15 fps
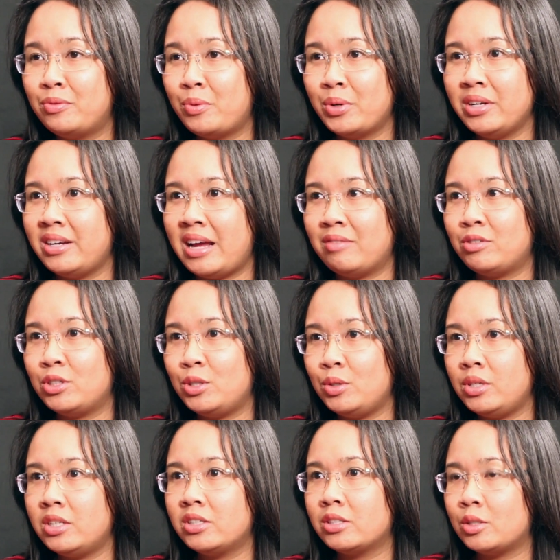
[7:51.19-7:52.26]
afford it after 2
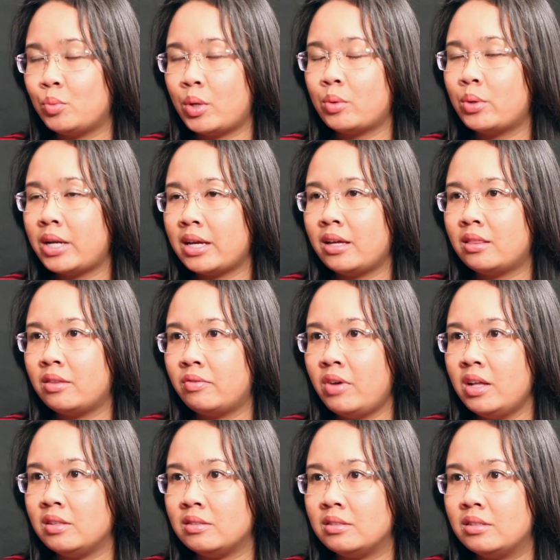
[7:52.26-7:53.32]
years because where would I get the
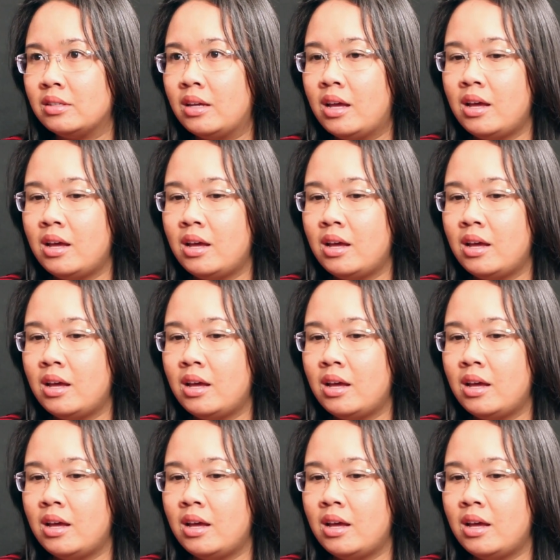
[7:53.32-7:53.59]
funds?